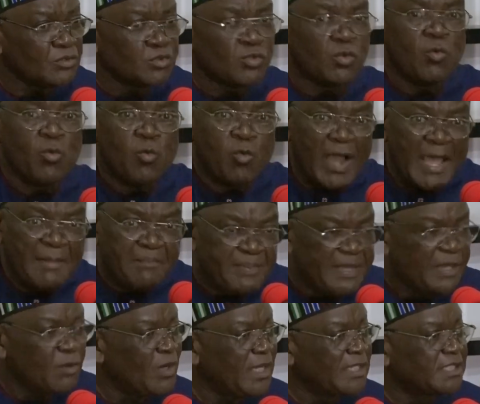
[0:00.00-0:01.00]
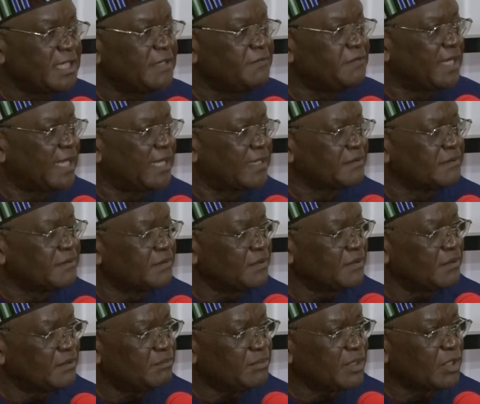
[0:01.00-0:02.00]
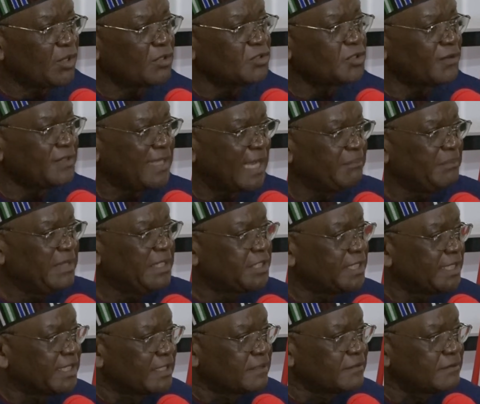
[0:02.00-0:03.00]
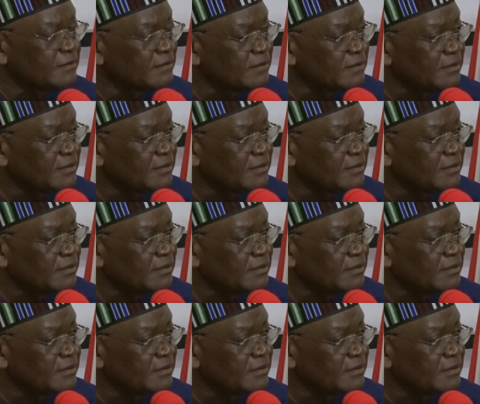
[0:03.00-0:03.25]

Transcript: to wipe away Tiv land because of their meal ticket.